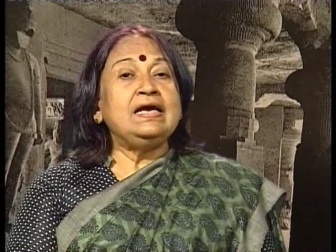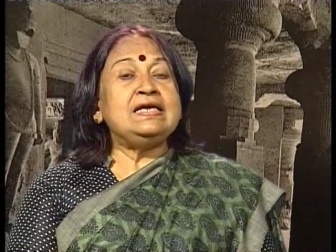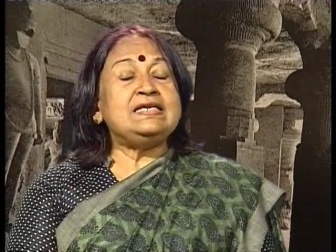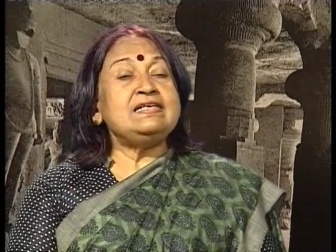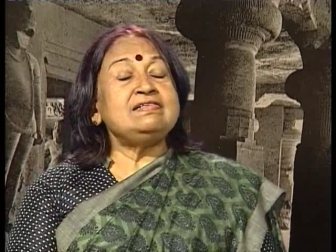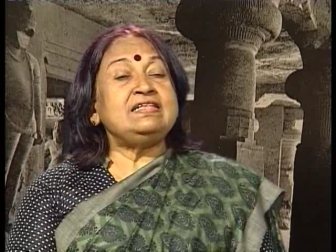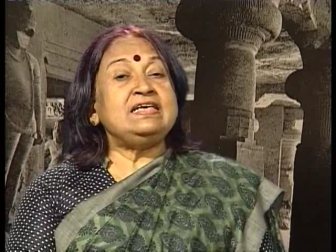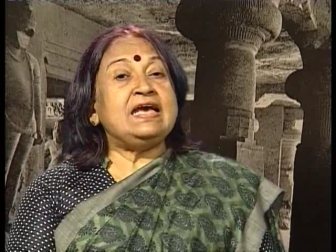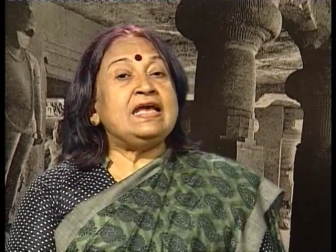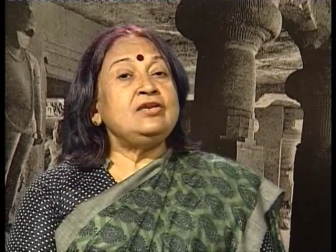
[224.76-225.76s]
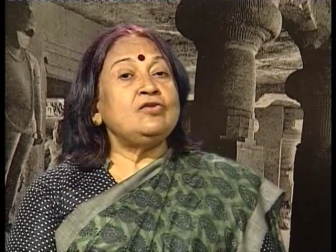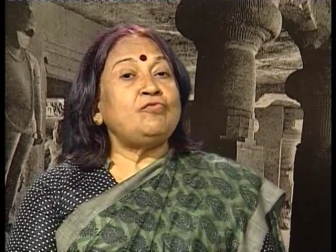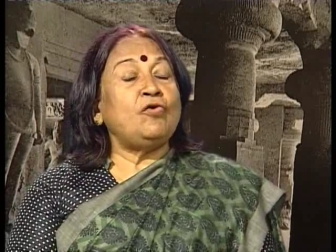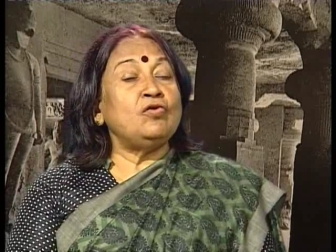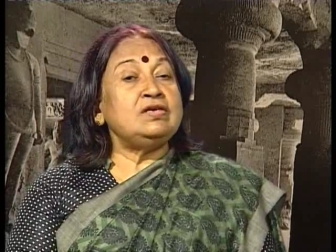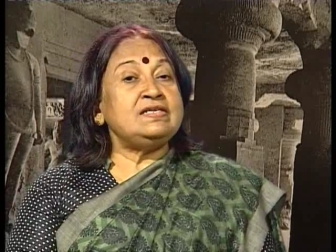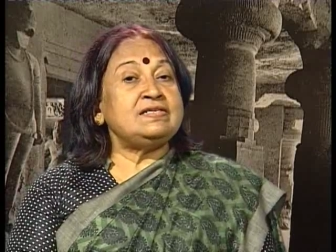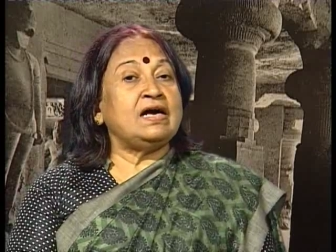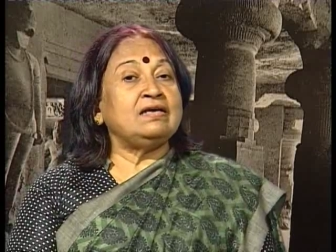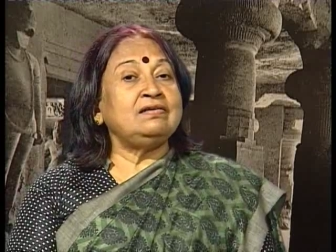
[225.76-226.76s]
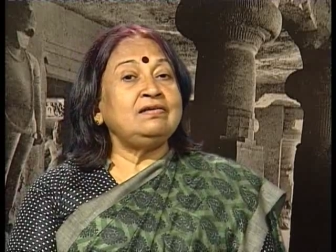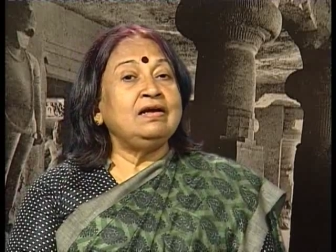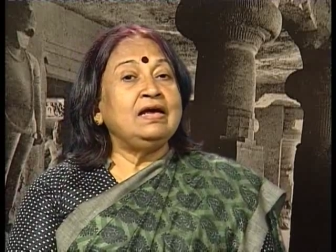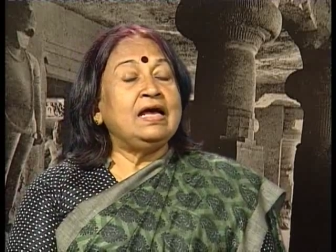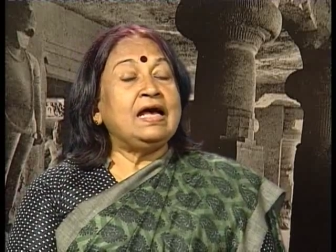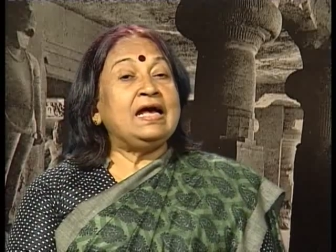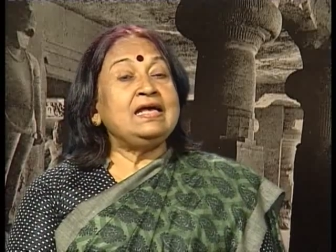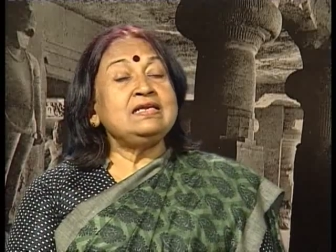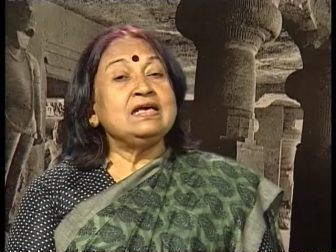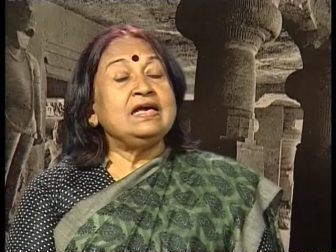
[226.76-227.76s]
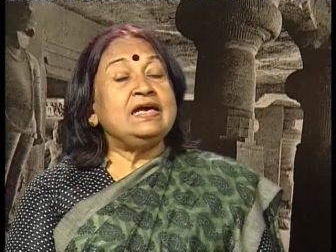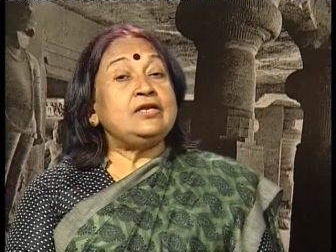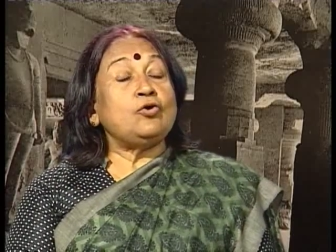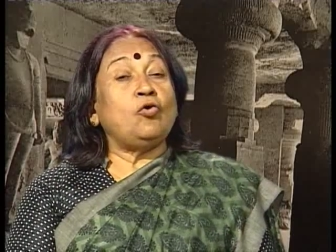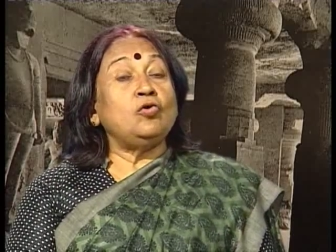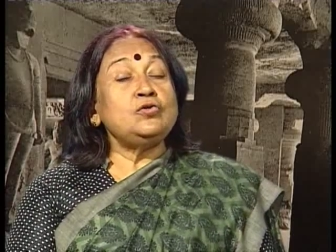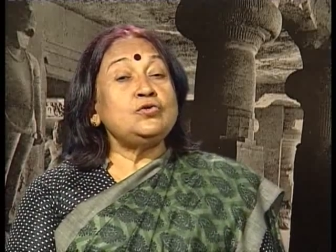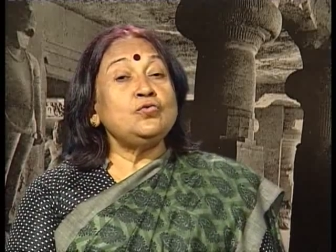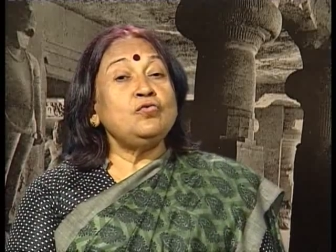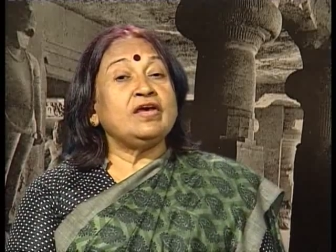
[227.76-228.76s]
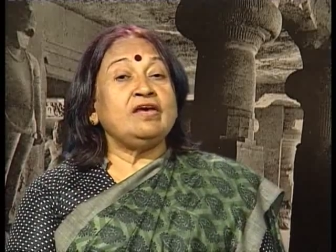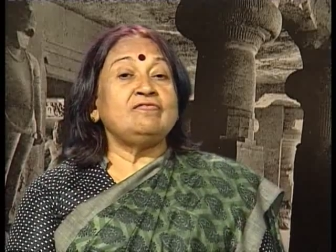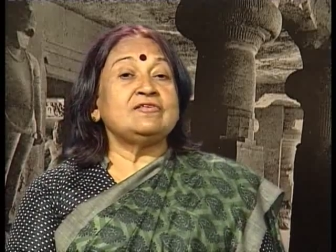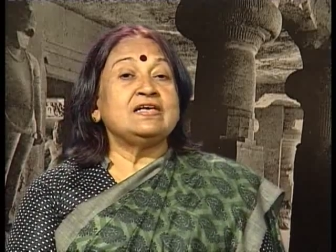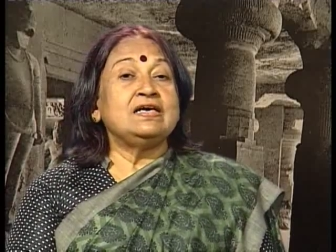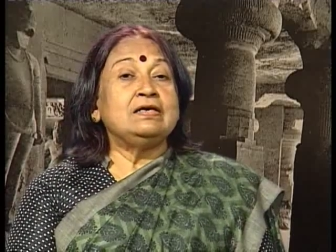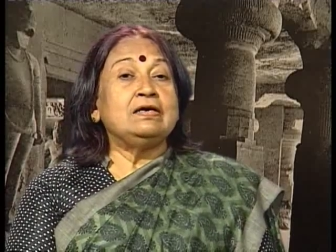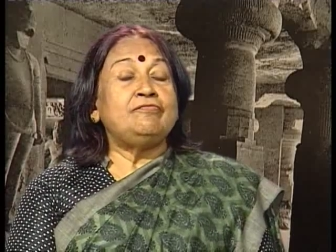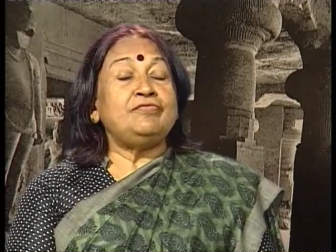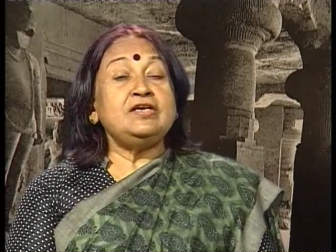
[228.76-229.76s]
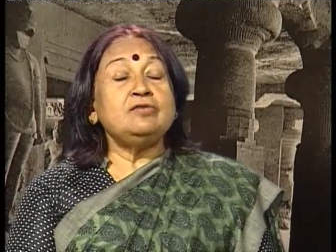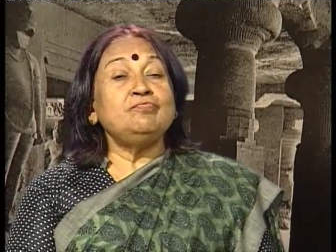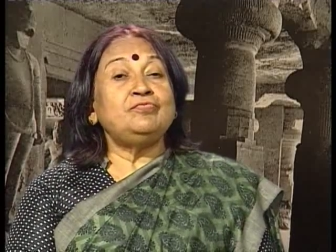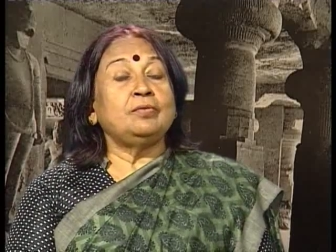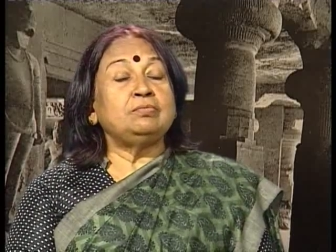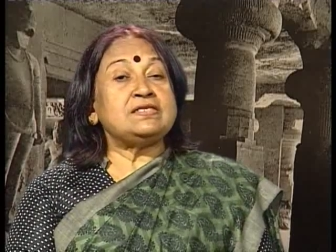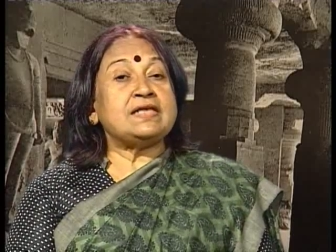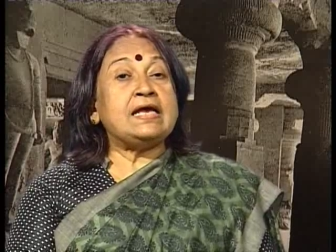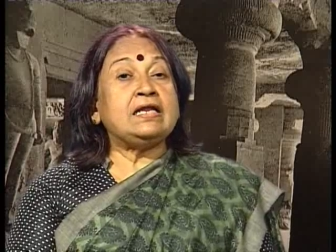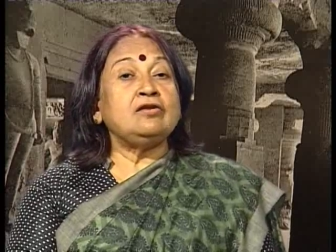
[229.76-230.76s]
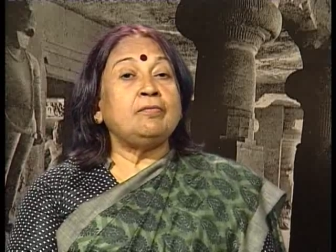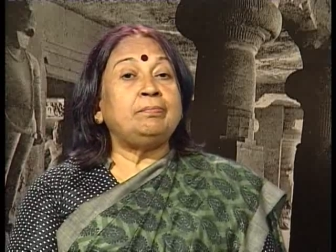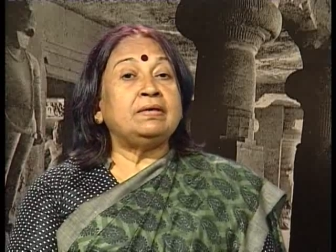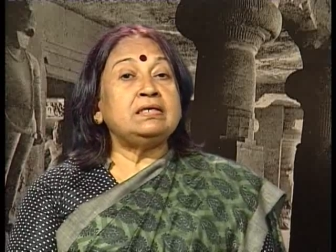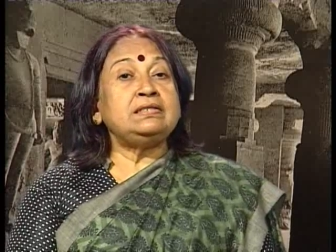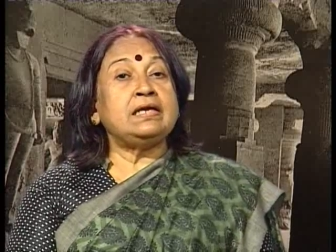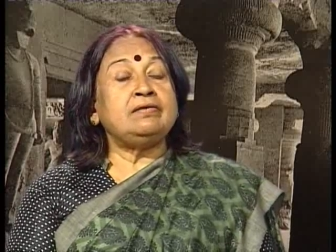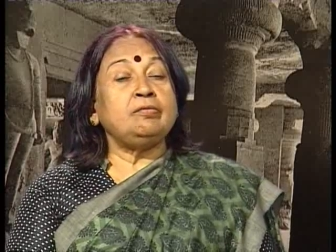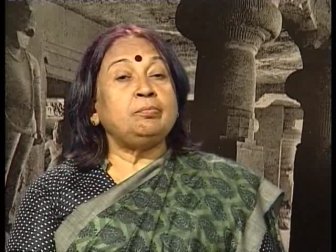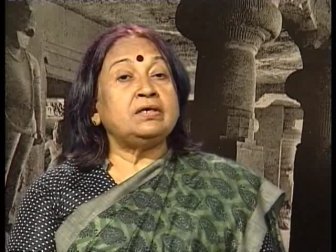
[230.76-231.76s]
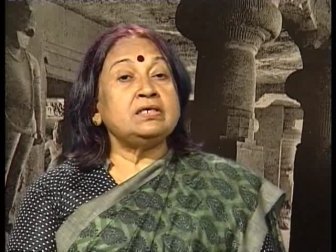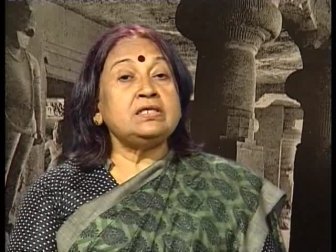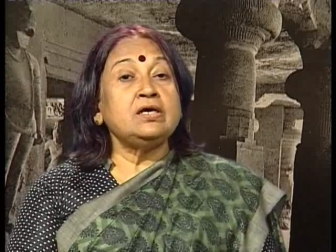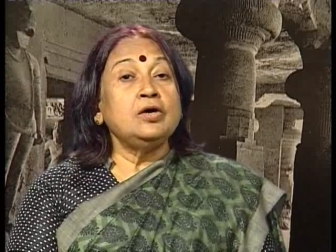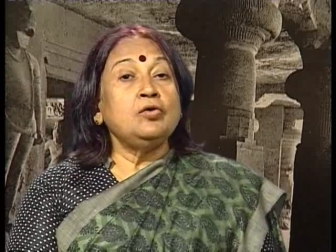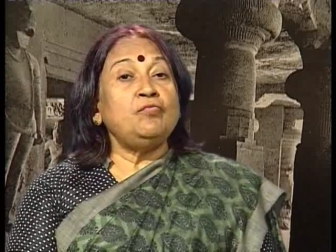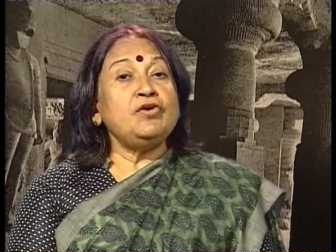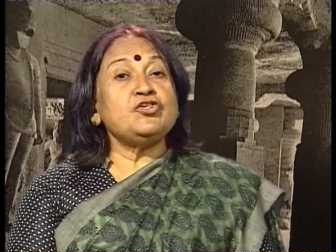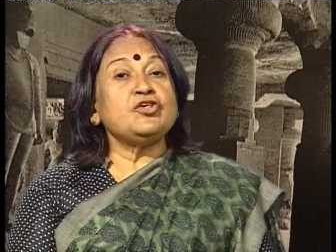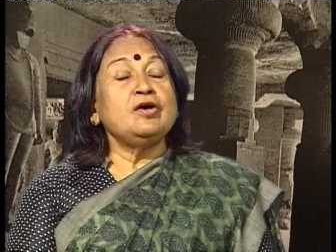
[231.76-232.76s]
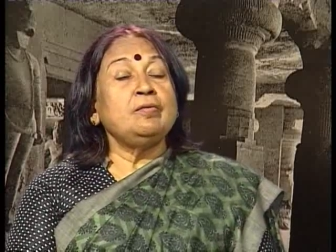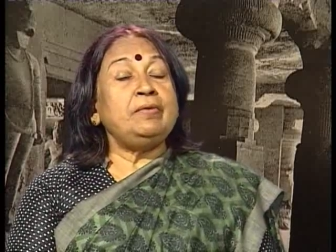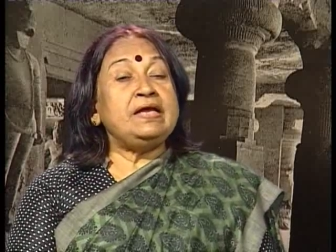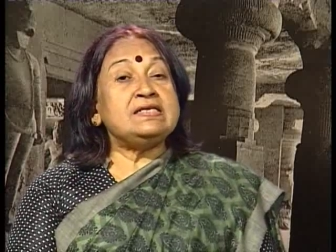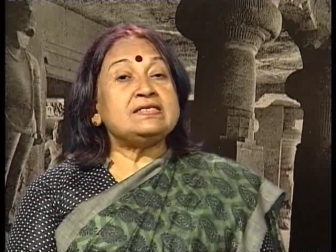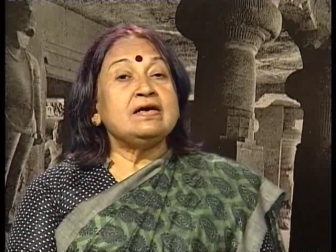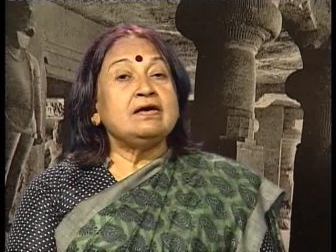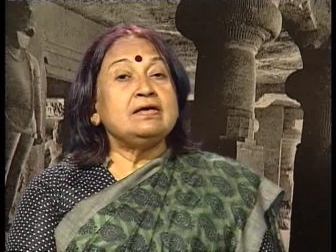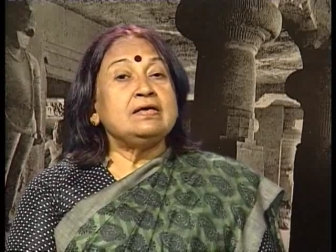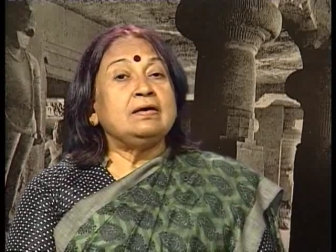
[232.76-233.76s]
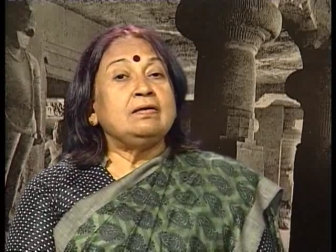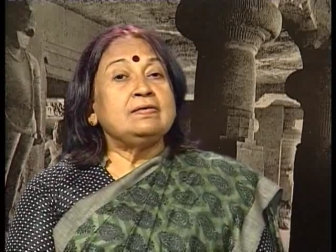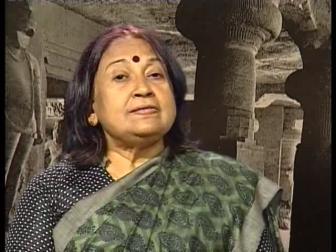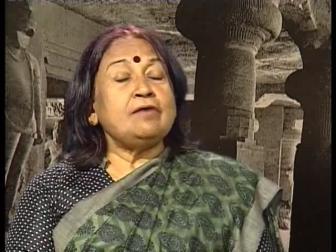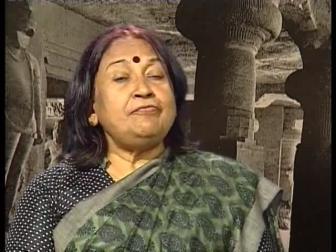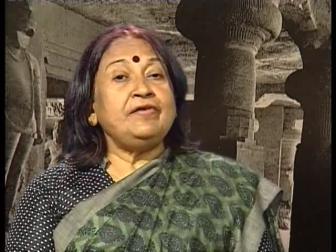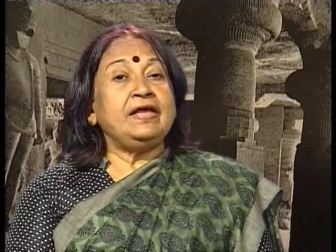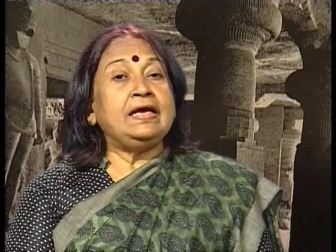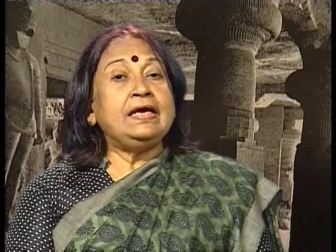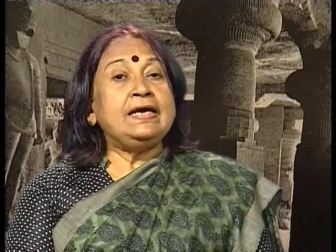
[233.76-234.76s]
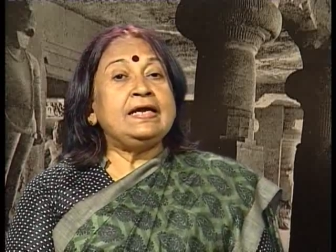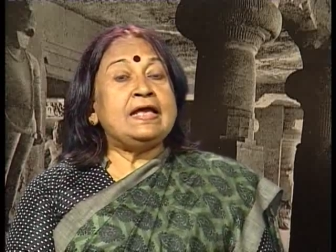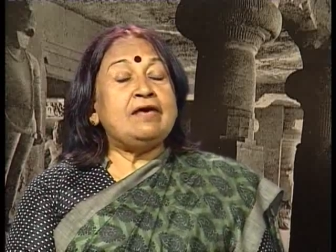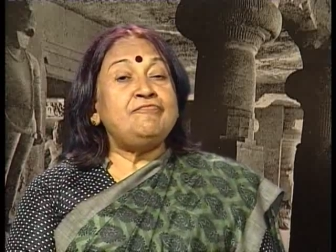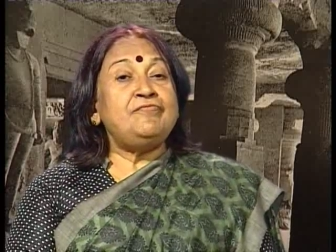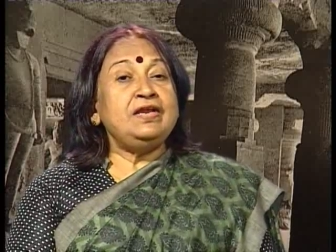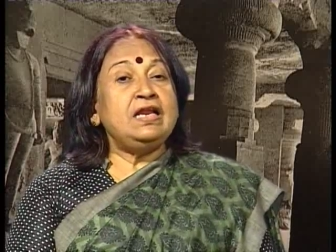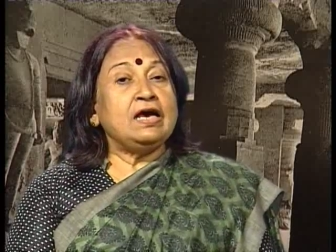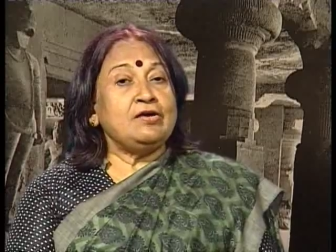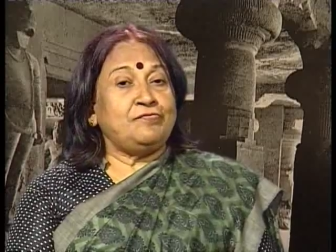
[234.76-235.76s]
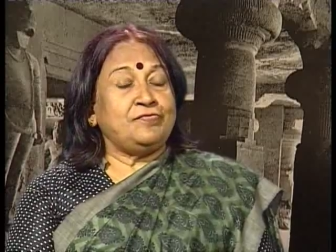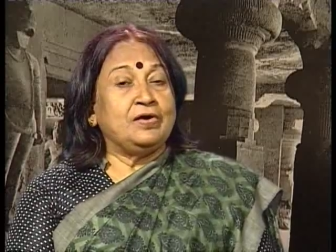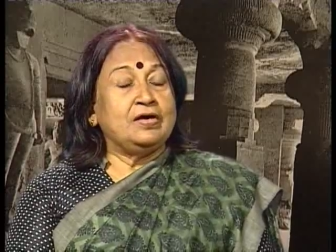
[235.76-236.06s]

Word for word: It is the end of all desire and it also gives freedom from the cycle of birth and rebirth, which brings suffering in every life.